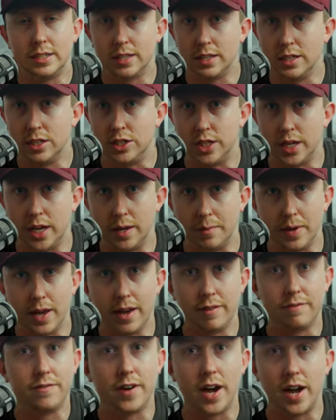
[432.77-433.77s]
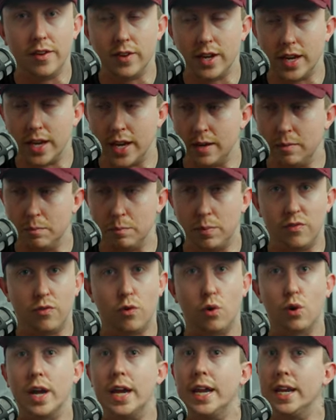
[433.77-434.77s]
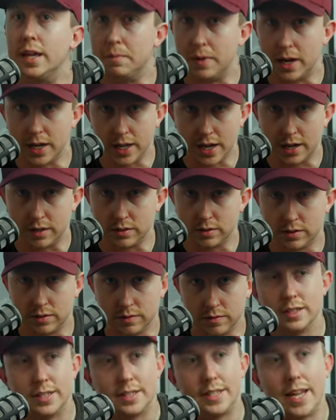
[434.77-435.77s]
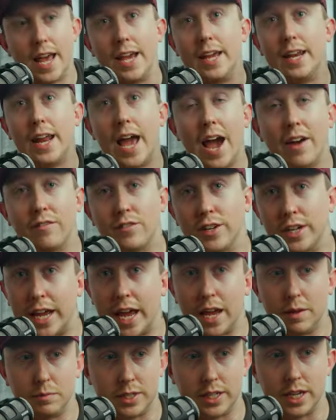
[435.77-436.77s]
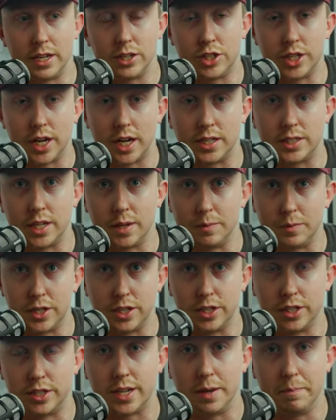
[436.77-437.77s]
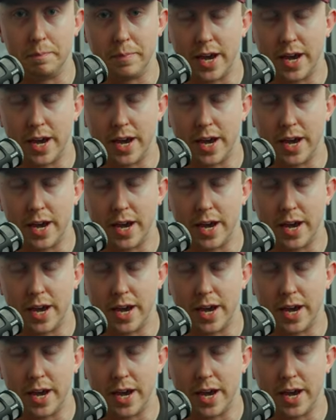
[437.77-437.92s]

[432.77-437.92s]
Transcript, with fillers: to the gym at 5 a.m. before anybody else, staying after games to get shots up to just get